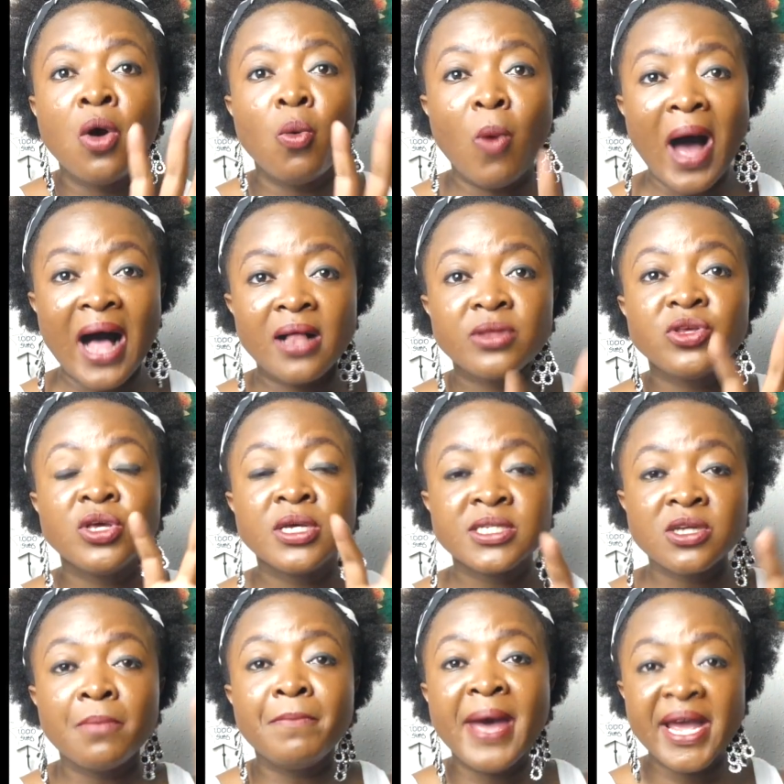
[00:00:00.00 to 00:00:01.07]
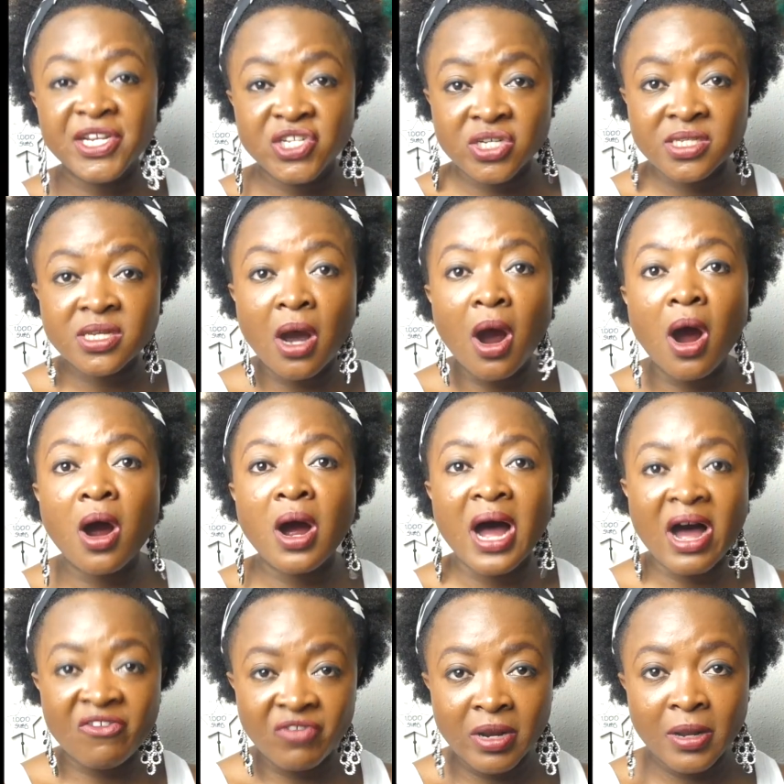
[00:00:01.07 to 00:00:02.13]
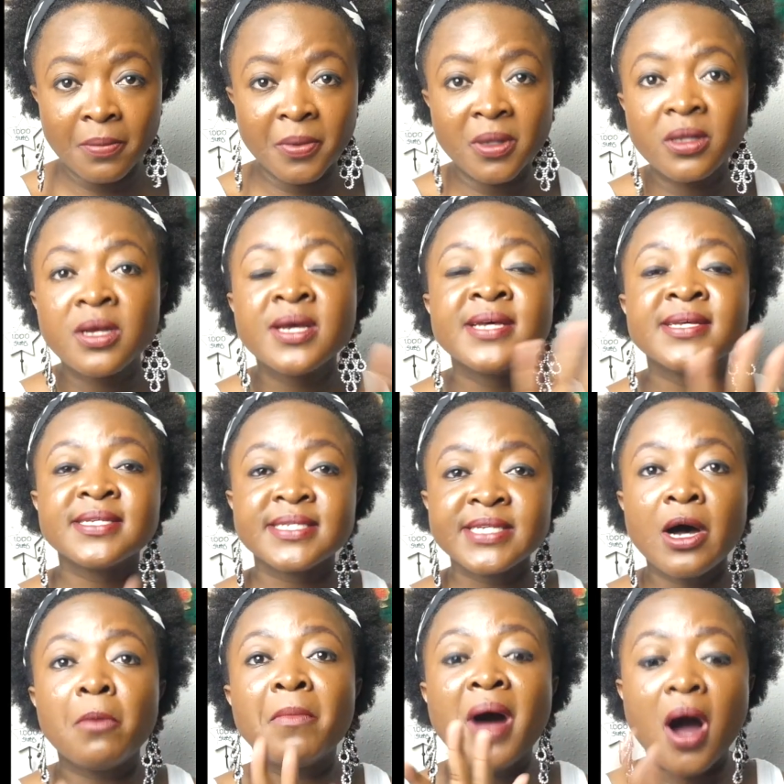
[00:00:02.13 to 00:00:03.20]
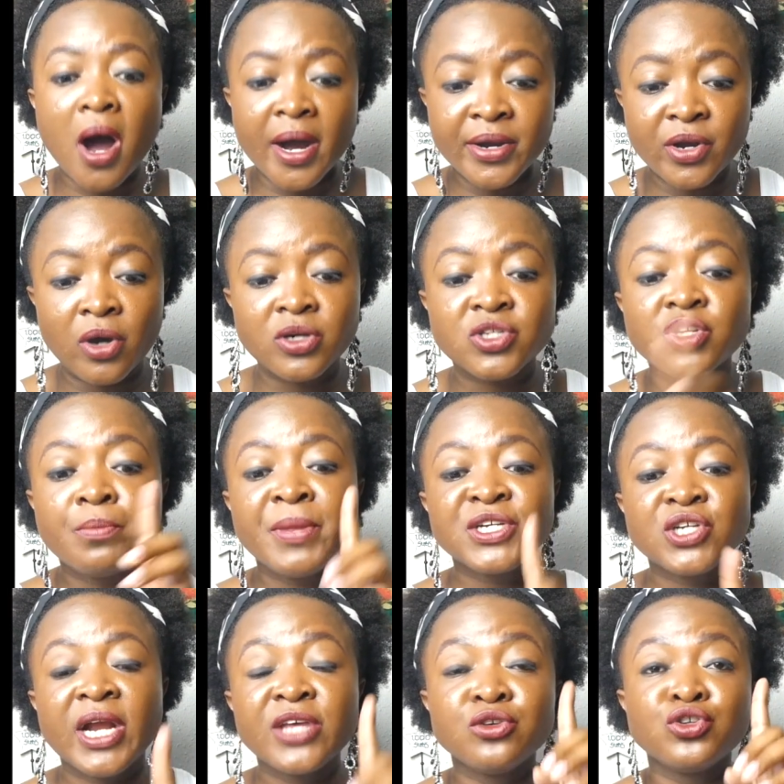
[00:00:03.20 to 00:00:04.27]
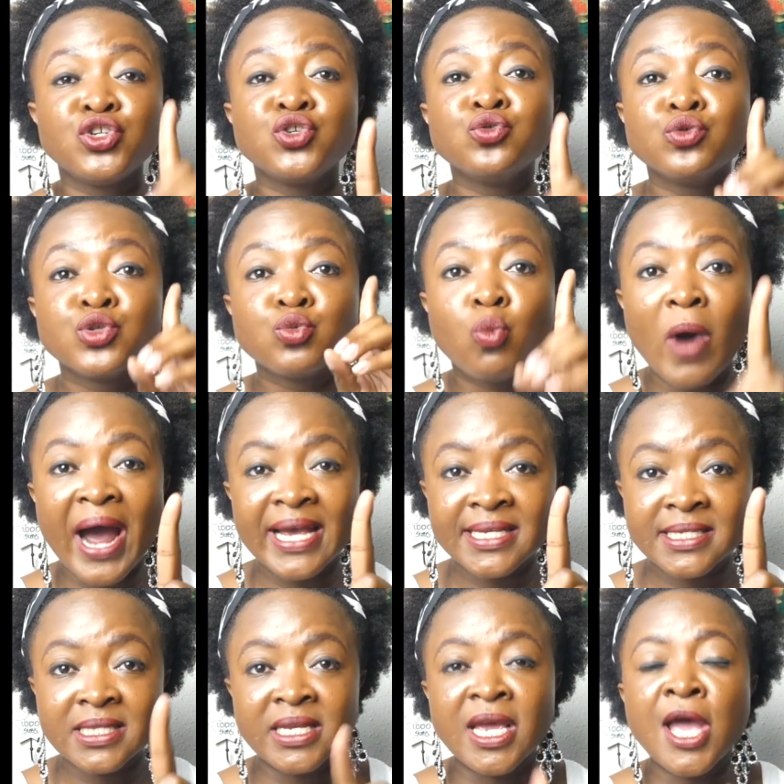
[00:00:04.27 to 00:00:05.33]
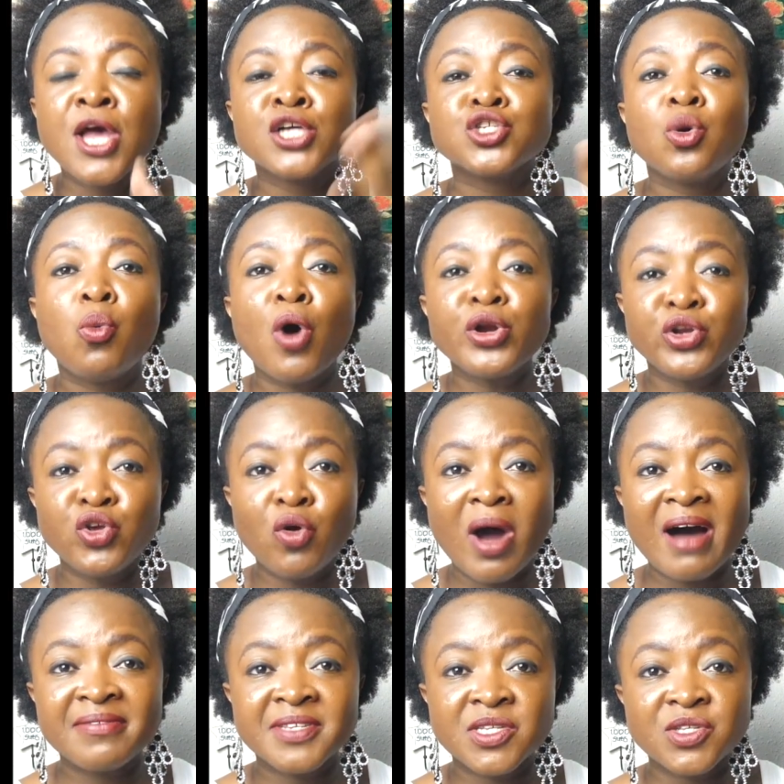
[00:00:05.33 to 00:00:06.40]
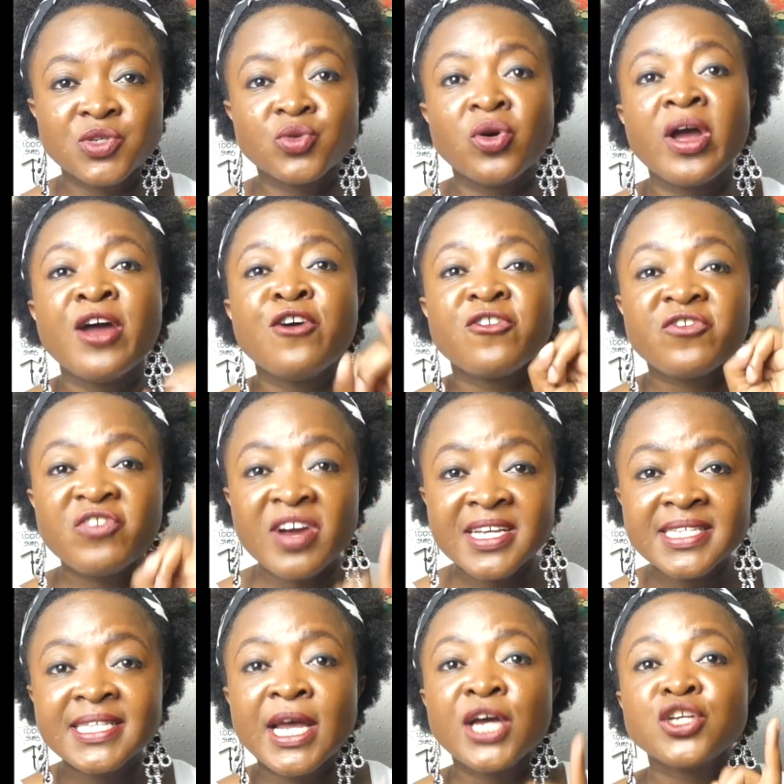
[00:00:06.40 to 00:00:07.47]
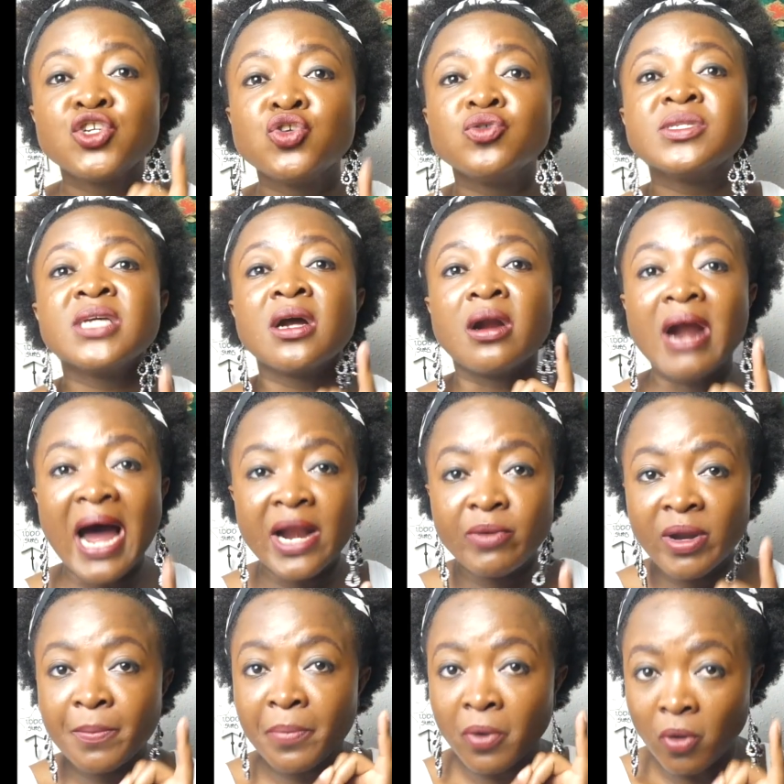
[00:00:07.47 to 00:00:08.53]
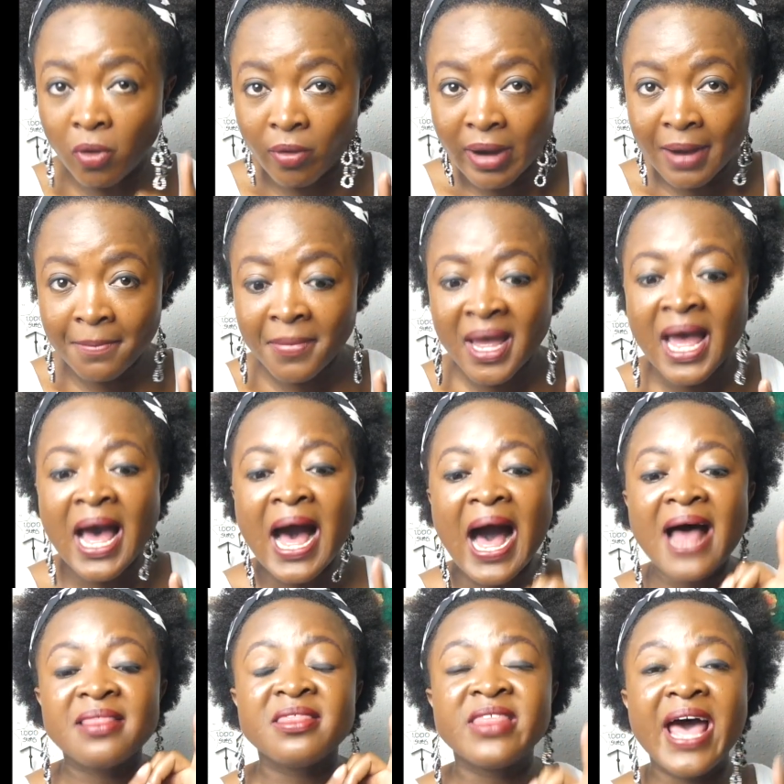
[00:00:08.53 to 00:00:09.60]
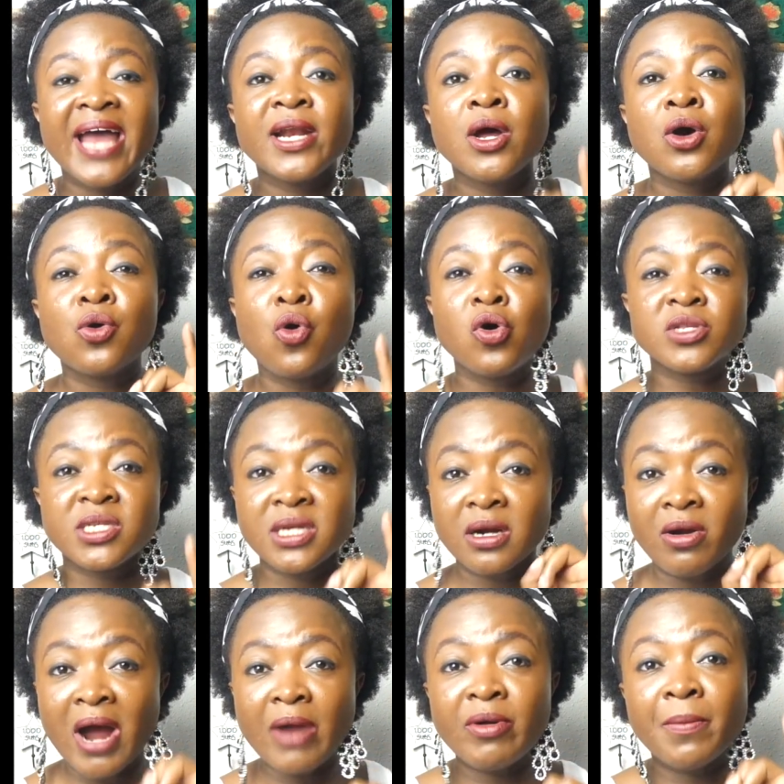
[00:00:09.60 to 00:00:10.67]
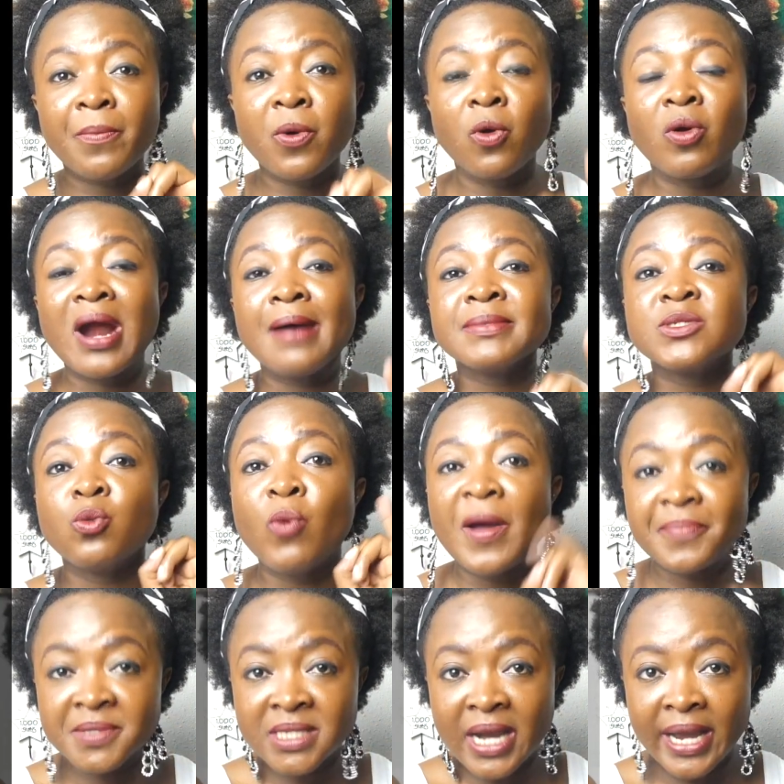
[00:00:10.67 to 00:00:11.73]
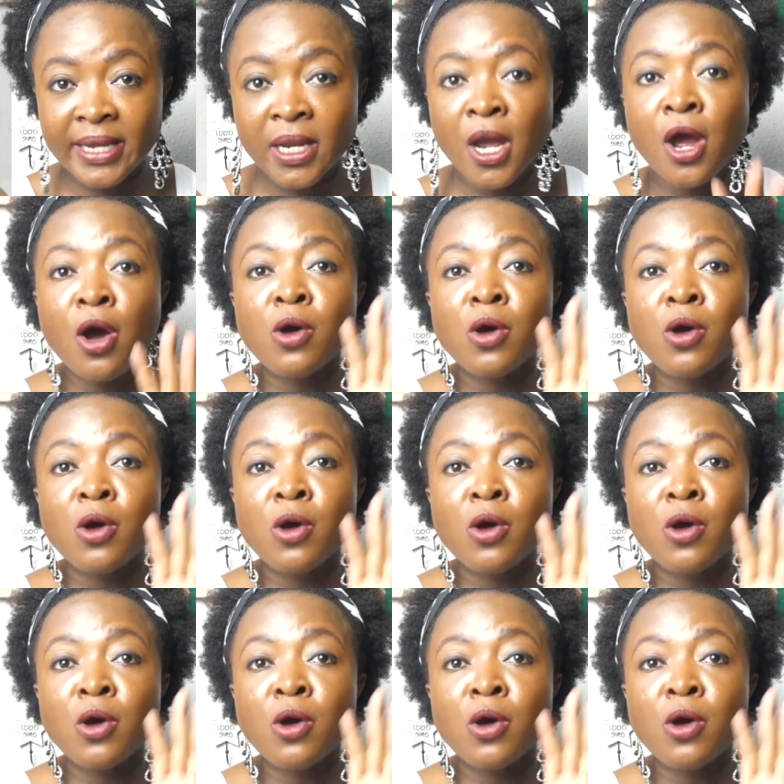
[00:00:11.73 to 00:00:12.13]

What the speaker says: While some majors are available, some are not. So make sure that you choose wisely. So what do you have to do? First, choose a graduate program and then go to the graduate program's website.